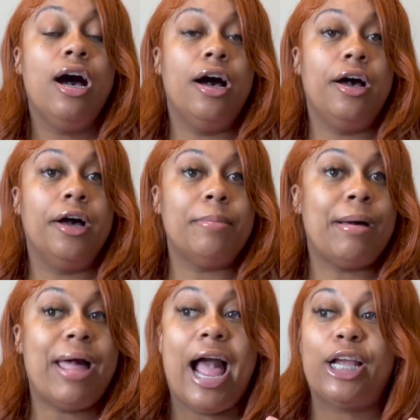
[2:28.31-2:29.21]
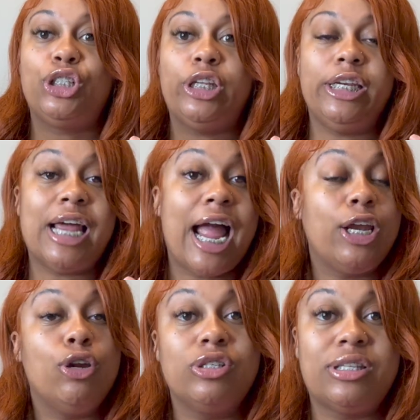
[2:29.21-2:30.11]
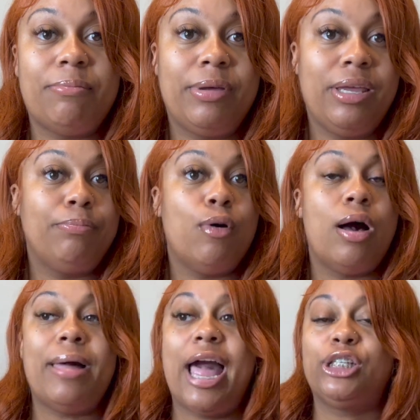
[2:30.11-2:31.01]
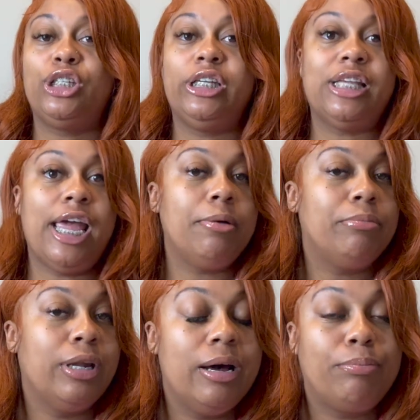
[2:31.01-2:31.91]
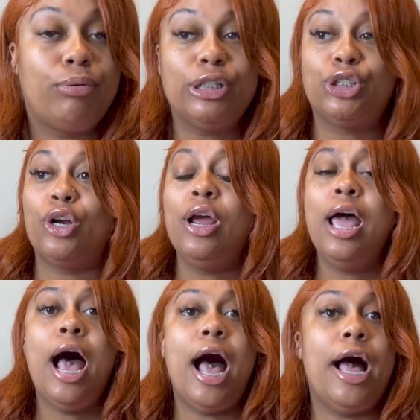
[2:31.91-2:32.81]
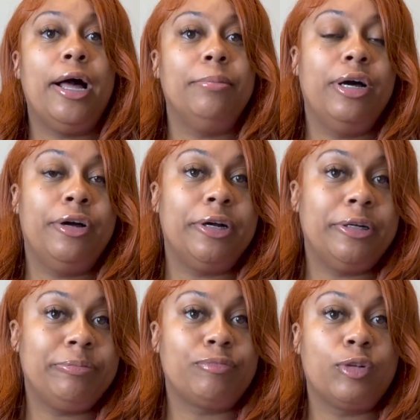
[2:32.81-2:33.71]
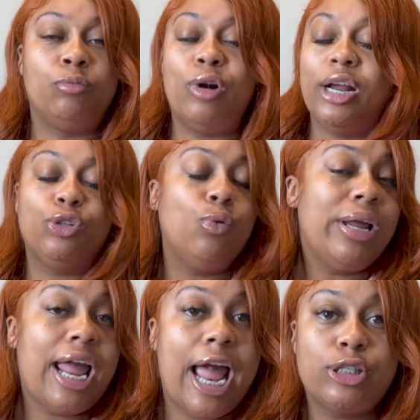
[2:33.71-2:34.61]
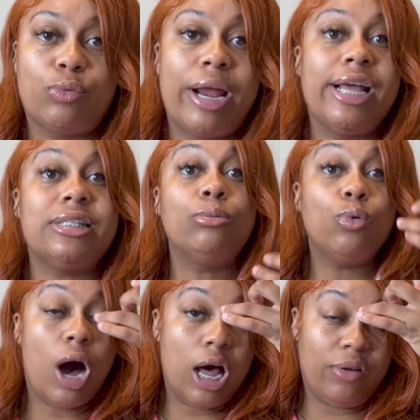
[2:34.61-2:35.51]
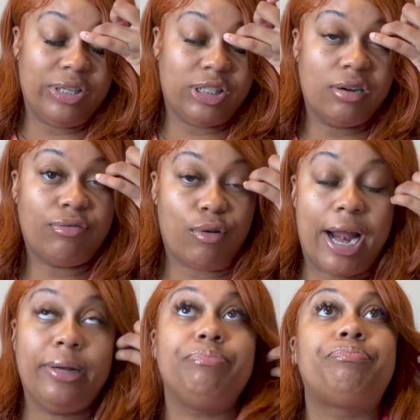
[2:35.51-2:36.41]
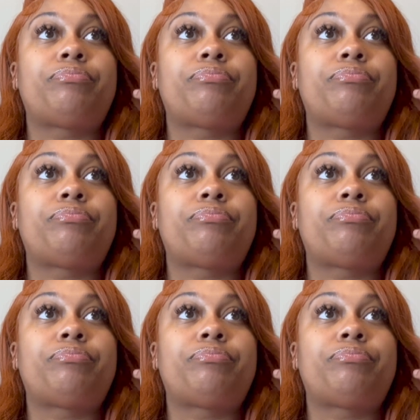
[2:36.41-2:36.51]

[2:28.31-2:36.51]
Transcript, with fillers: Um, I'm actually diagnosing people. I'm actually taking blood pressure. I'm um, run, doing x-rays. I'm doing all this stuff, right?